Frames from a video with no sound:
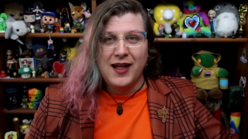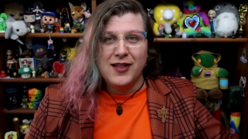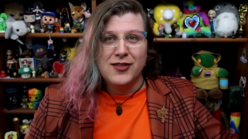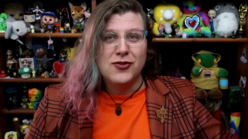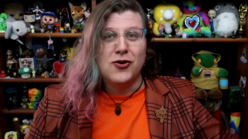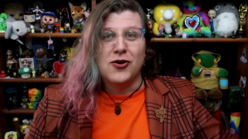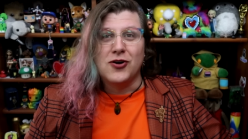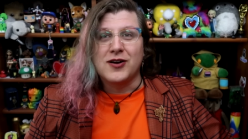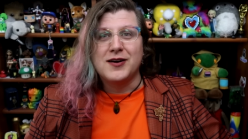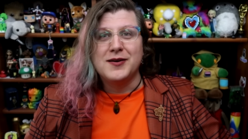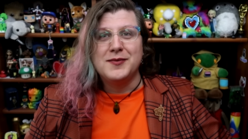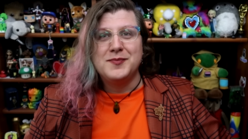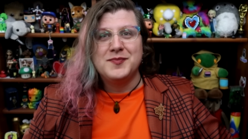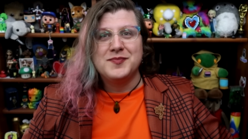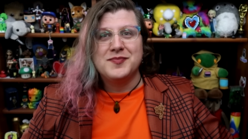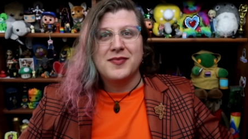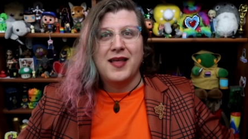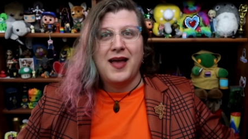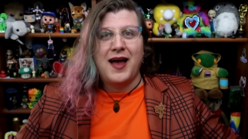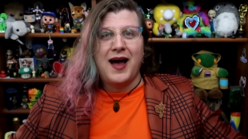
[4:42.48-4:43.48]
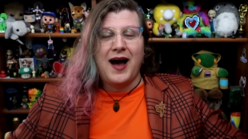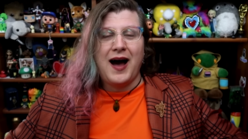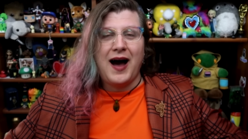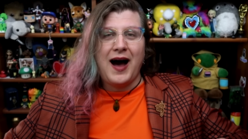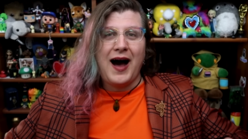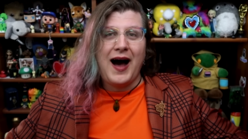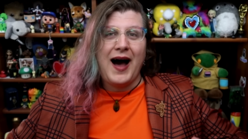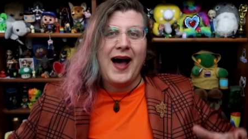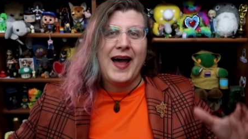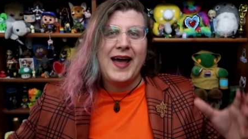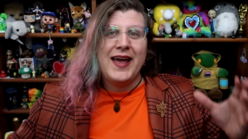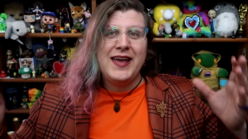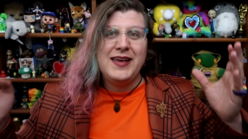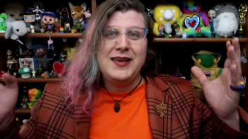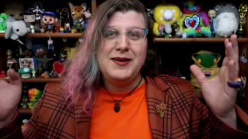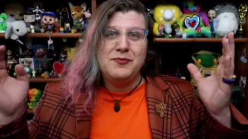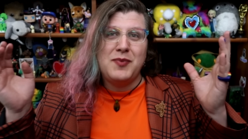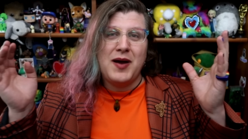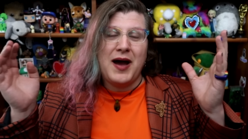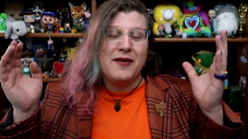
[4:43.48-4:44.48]
Look,
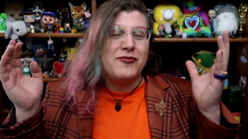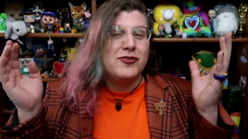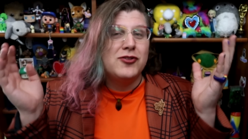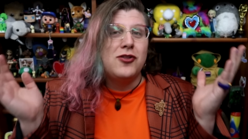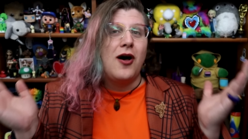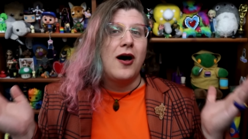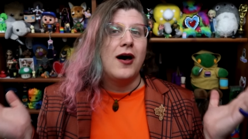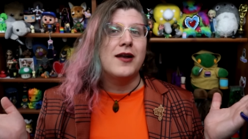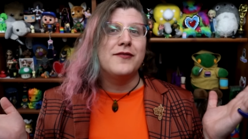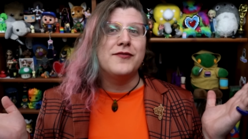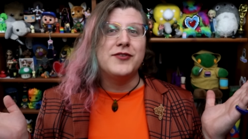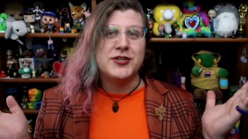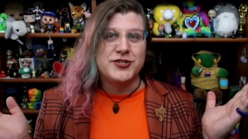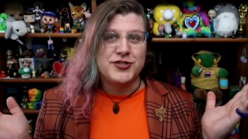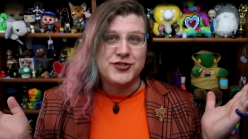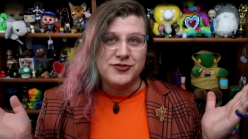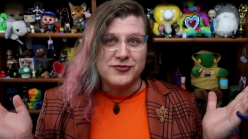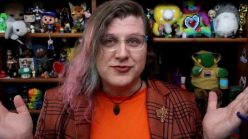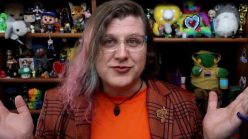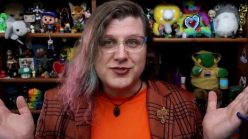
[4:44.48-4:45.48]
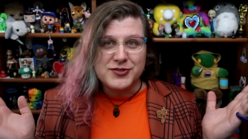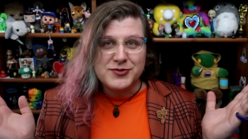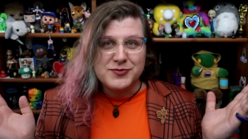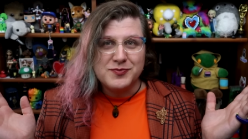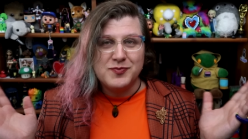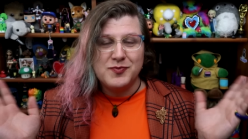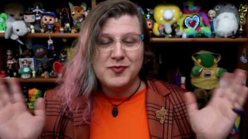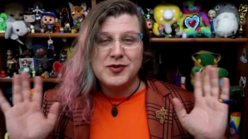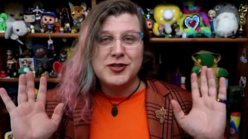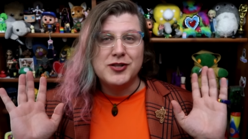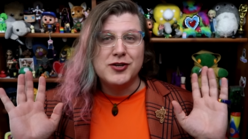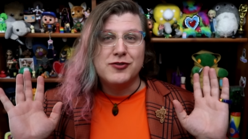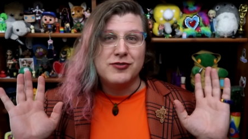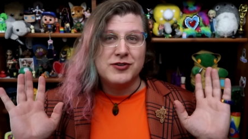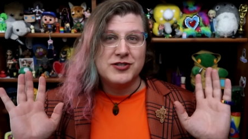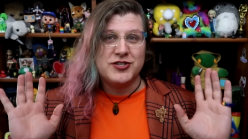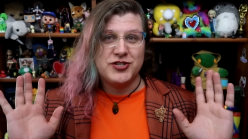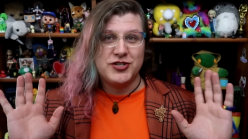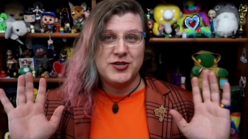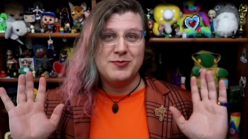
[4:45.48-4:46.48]
I have a lot of issues with the
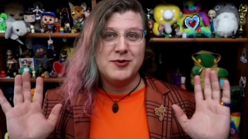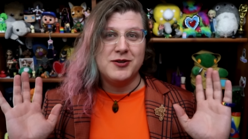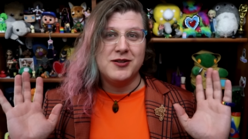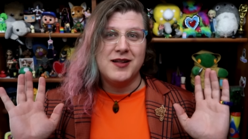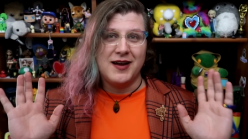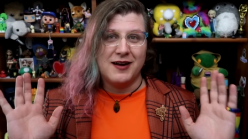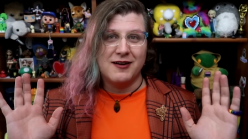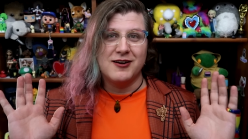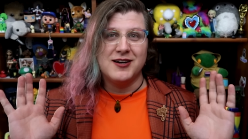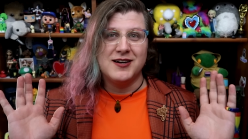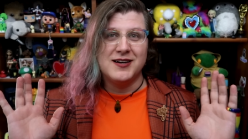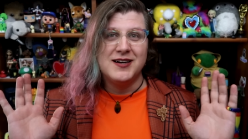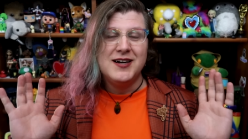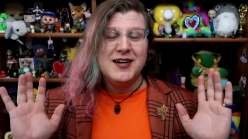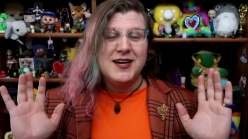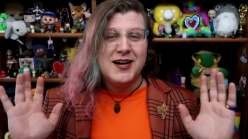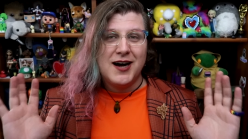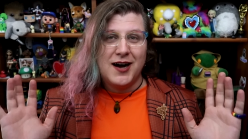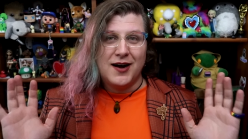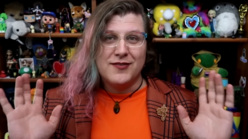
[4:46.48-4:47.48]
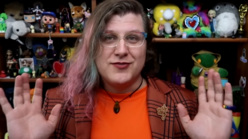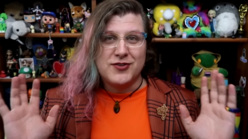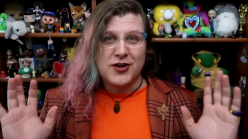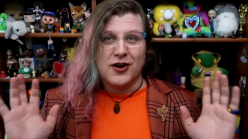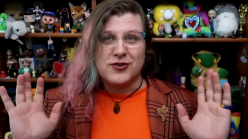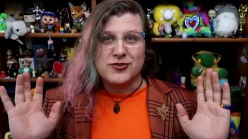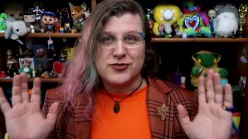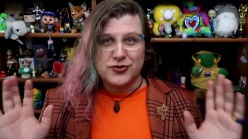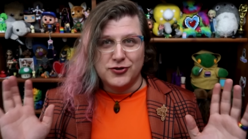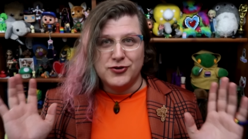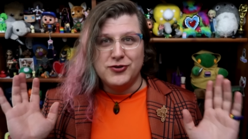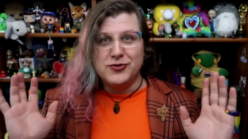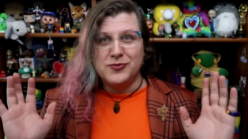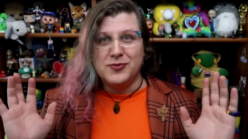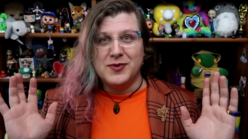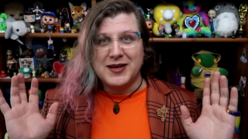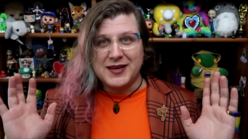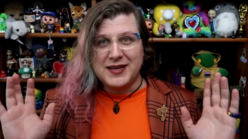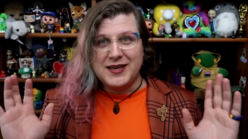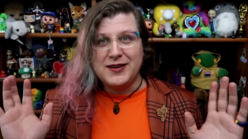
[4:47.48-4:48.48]
Chris Chibnall era of Doctor Who,
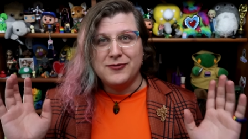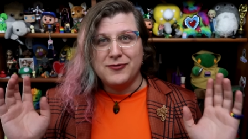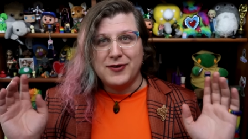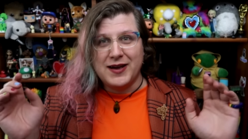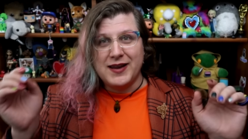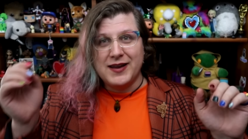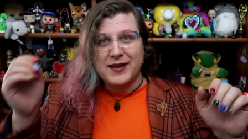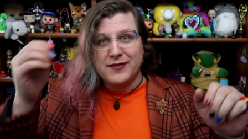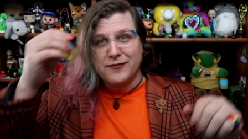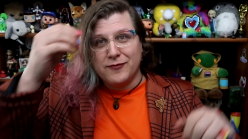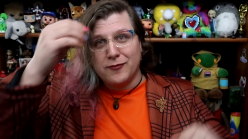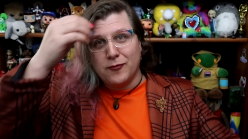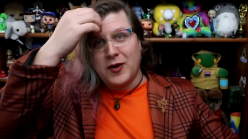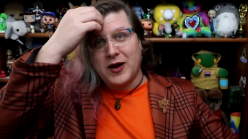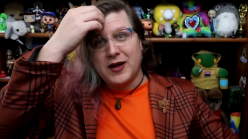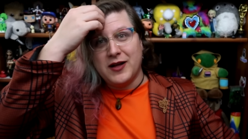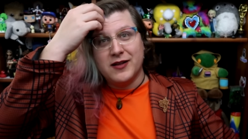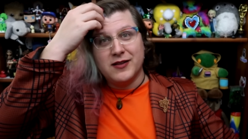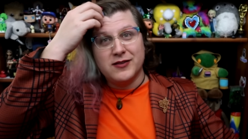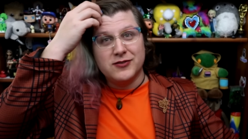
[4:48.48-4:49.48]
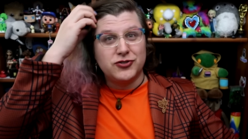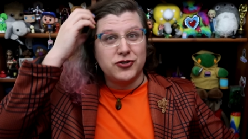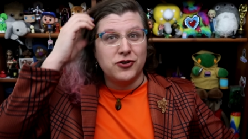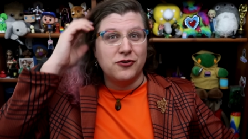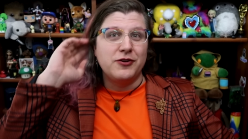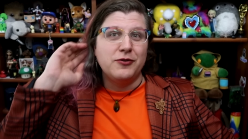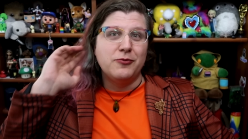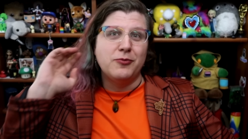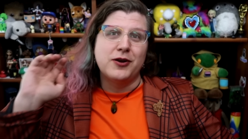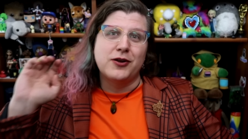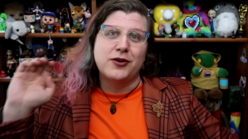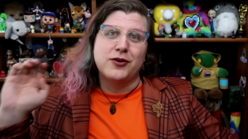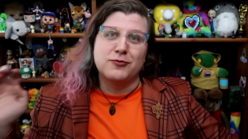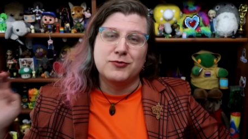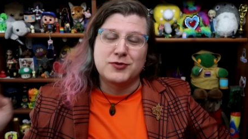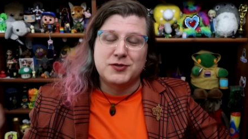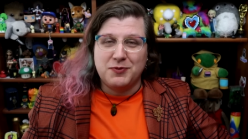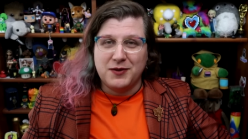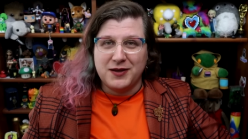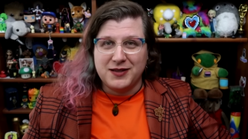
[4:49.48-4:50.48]
when he ran it while Jodie Whittaker
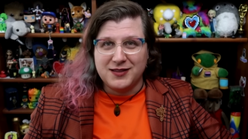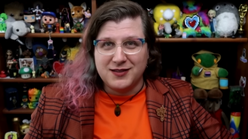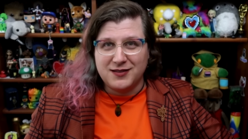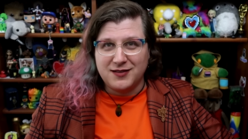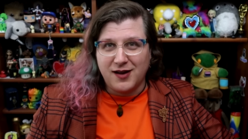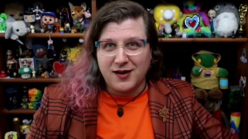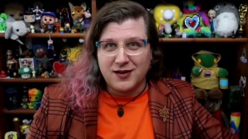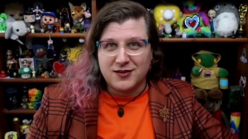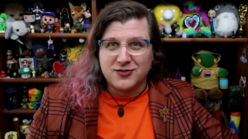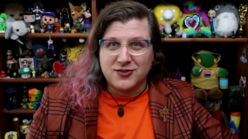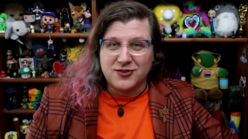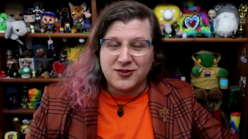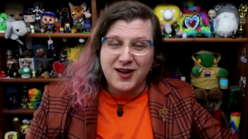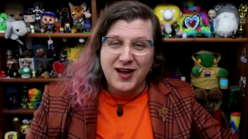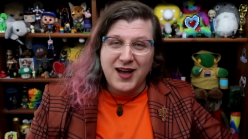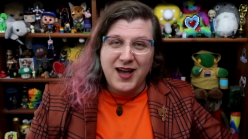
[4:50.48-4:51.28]
was playing the Doctor.